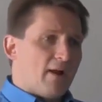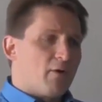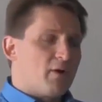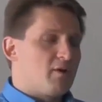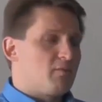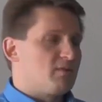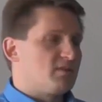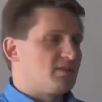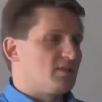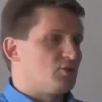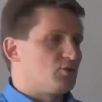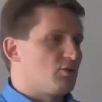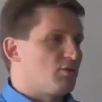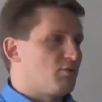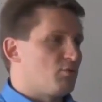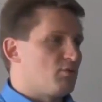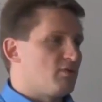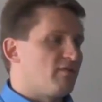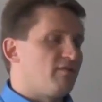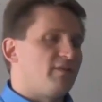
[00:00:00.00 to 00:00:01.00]
carry a
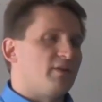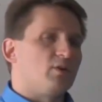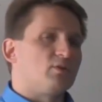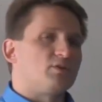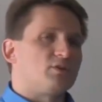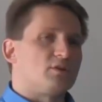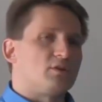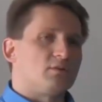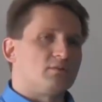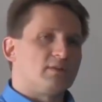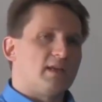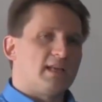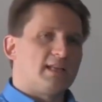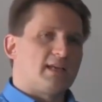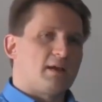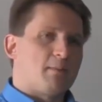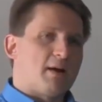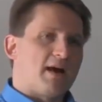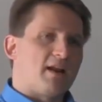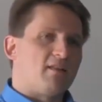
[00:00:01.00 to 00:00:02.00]
residual through the
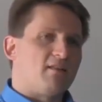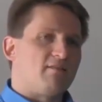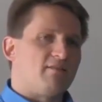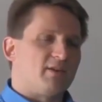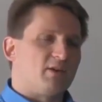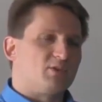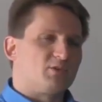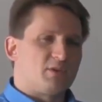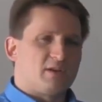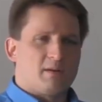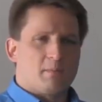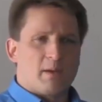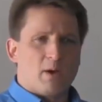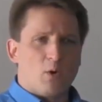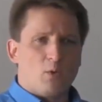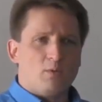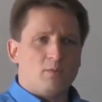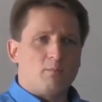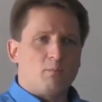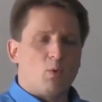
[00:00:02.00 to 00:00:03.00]
filter, and come out of the
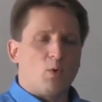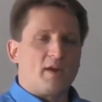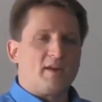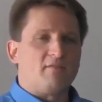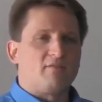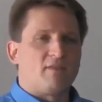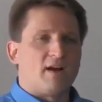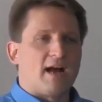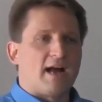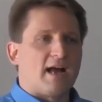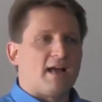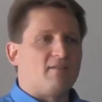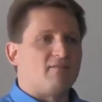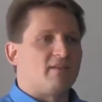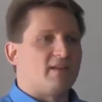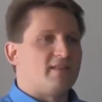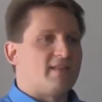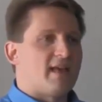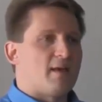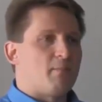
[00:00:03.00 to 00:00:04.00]
filter at about 0.5,
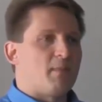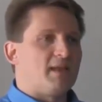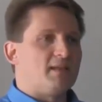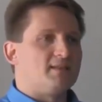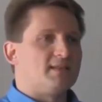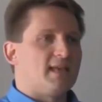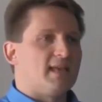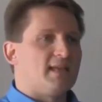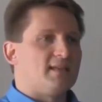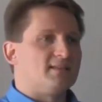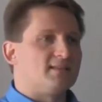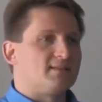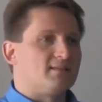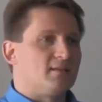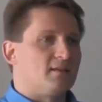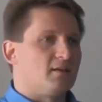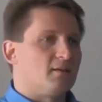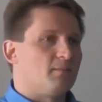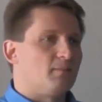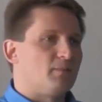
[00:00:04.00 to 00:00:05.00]
and that
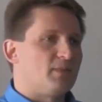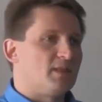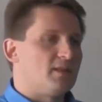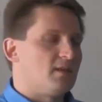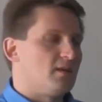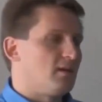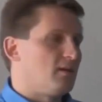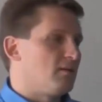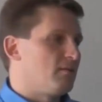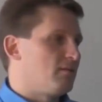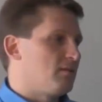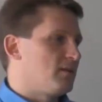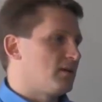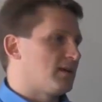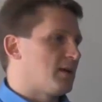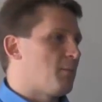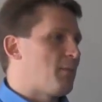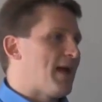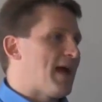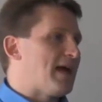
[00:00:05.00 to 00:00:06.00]
maintains the
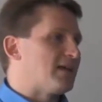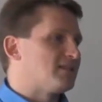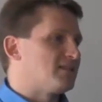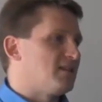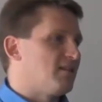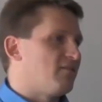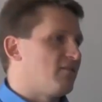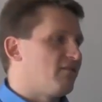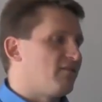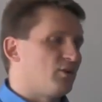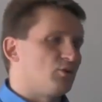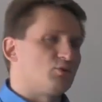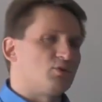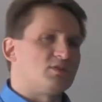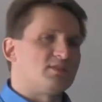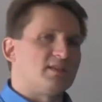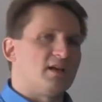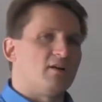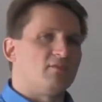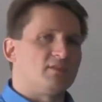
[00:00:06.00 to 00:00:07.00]
capacity of the
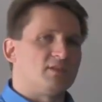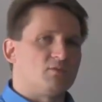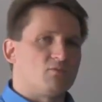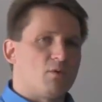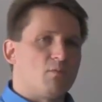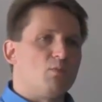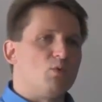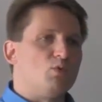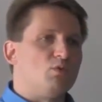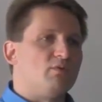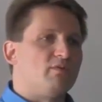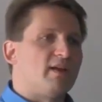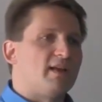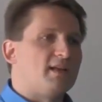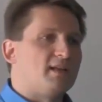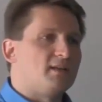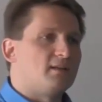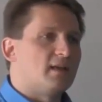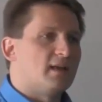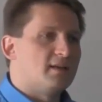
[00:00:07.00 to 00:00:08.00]
filter itself to
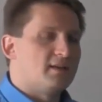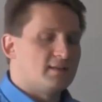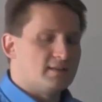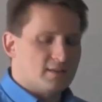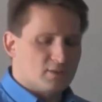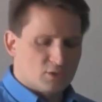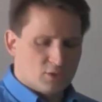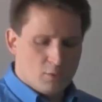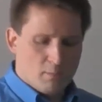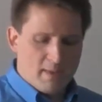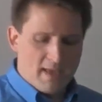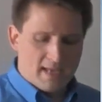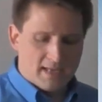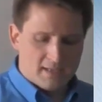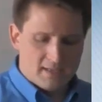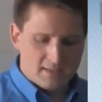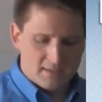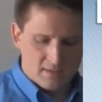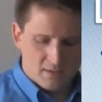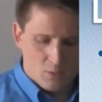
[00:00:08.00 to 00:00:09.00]
remove any
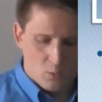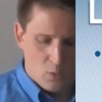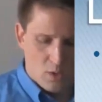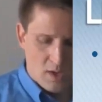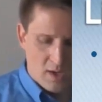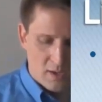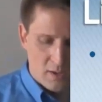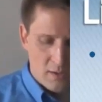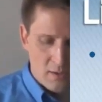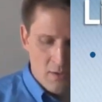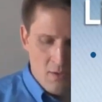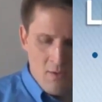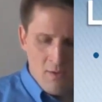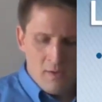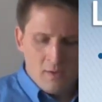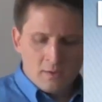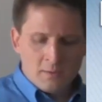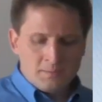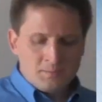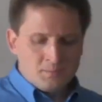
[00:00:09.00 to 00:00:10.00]
additional manganese in the water.